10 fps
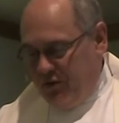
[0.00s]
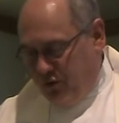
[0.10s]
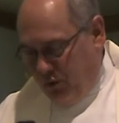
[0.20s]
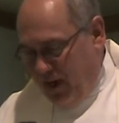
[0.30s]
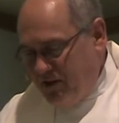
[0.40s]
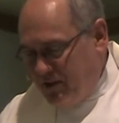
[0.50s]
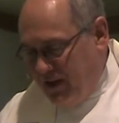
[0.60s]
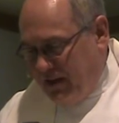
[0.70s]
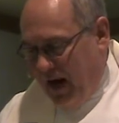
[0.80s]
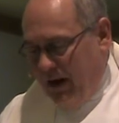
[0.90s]
Trust
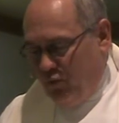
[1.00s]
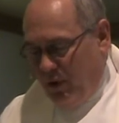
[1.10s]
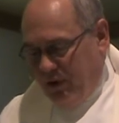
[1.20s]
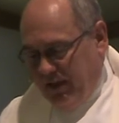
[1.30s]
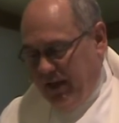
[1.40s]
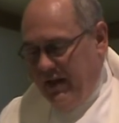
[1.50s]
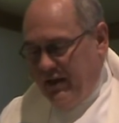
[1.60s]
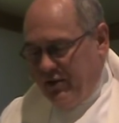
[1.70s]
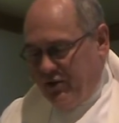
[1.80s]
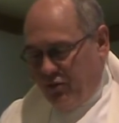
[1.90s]
that God will lead
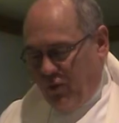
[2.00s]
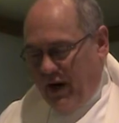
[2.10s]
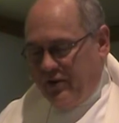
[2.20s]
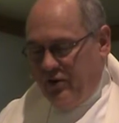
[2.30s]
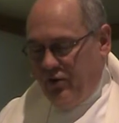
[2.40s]
and direct